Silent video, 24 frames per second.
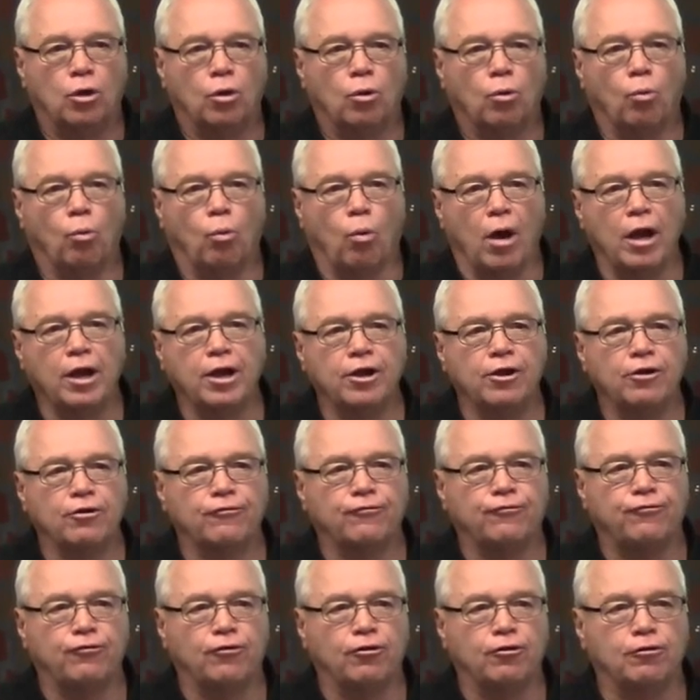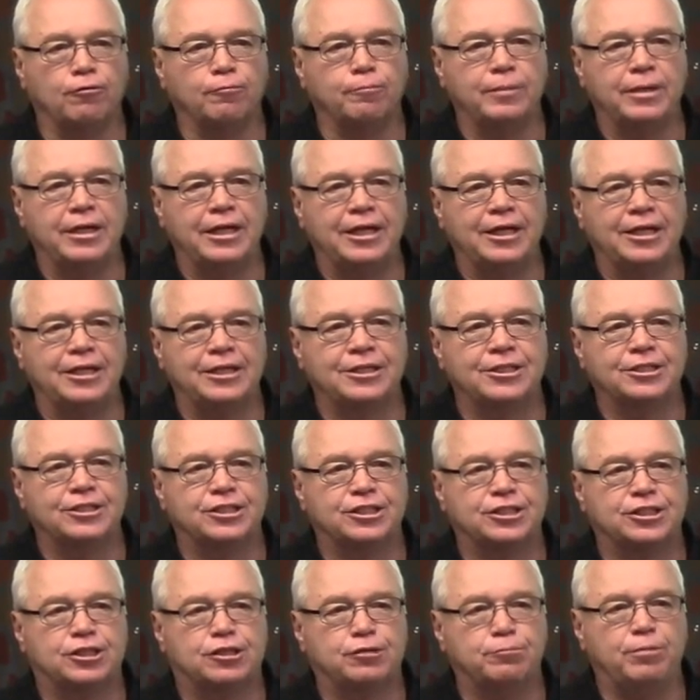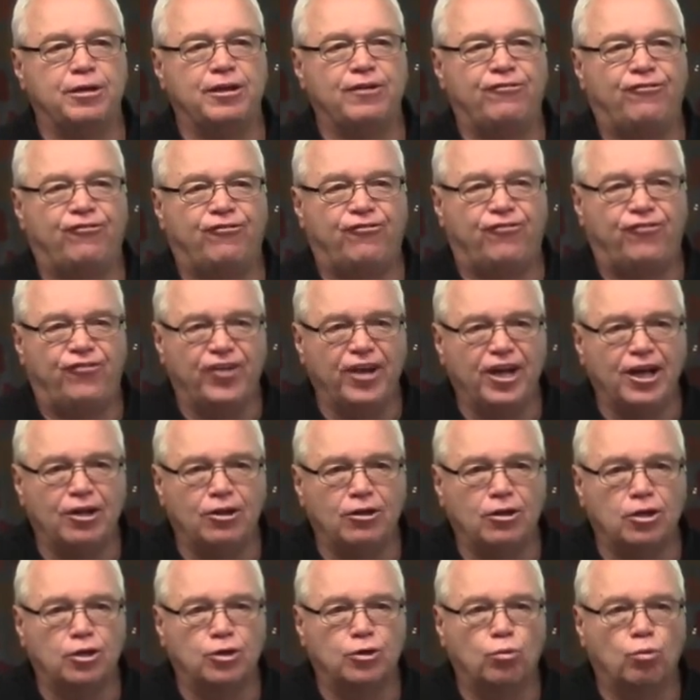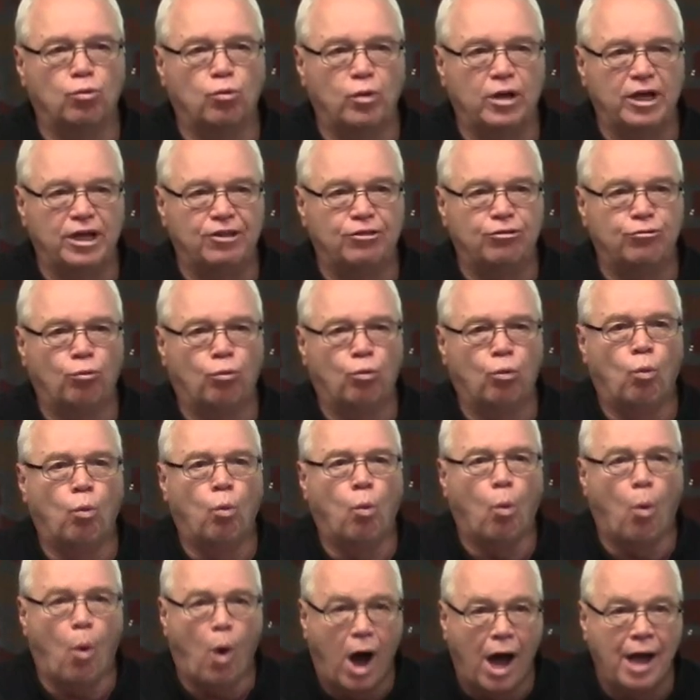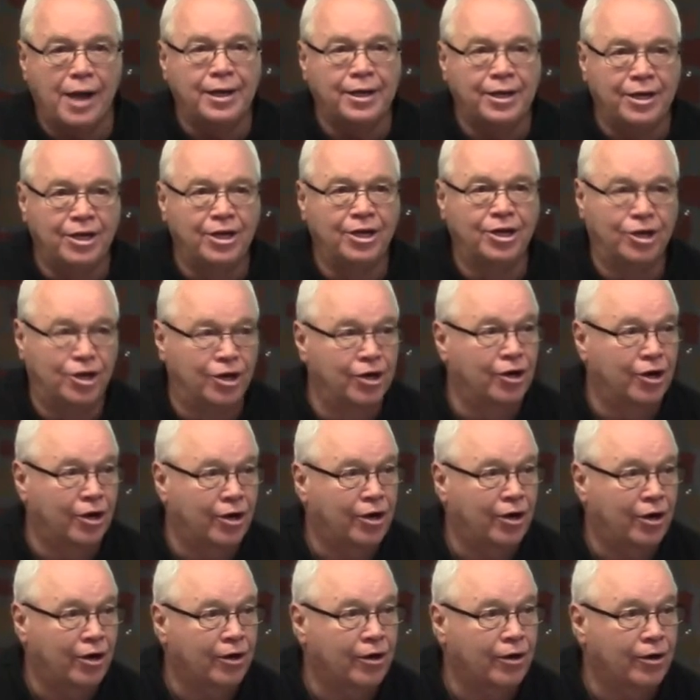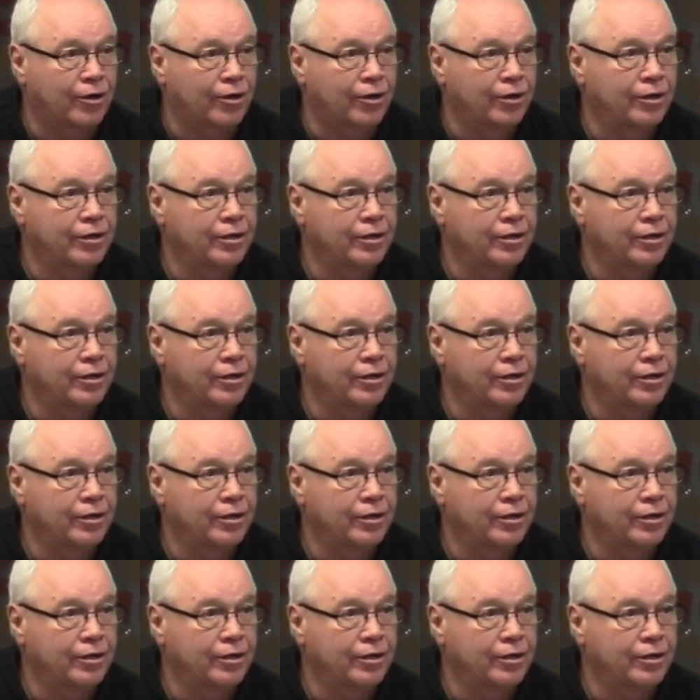Wonderful means to be filled with wonder.